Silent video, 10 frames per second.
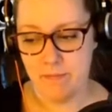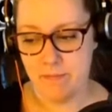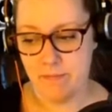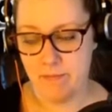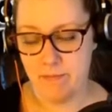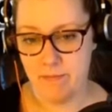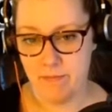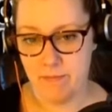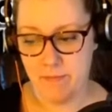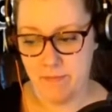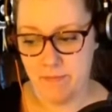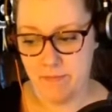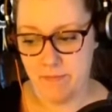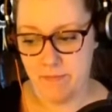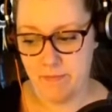
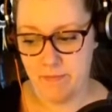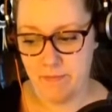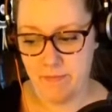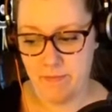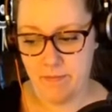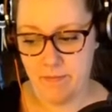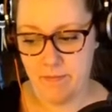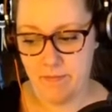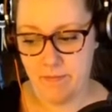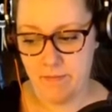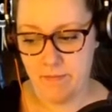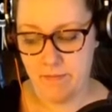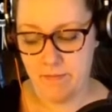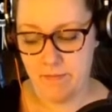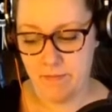
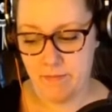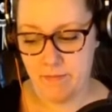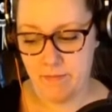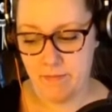[no speech]